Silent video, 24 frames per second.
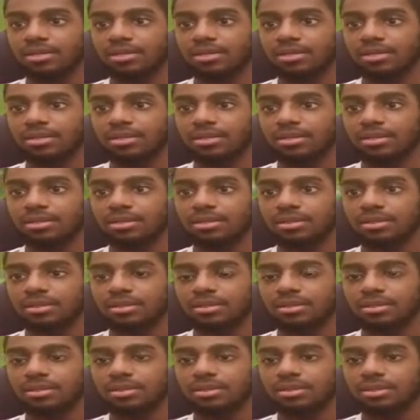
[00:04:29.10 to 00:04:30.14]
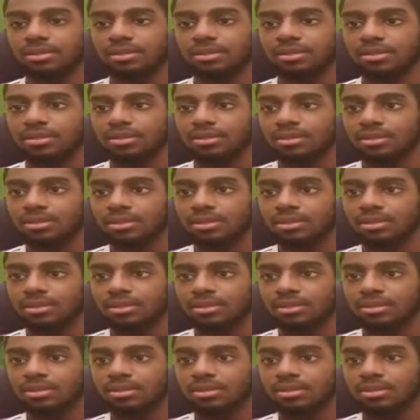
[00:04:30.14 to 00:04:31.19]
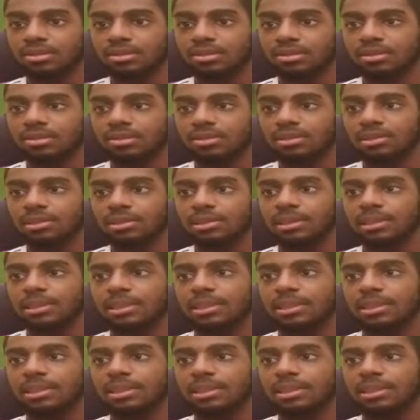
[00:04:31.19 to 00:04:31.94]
[no speech]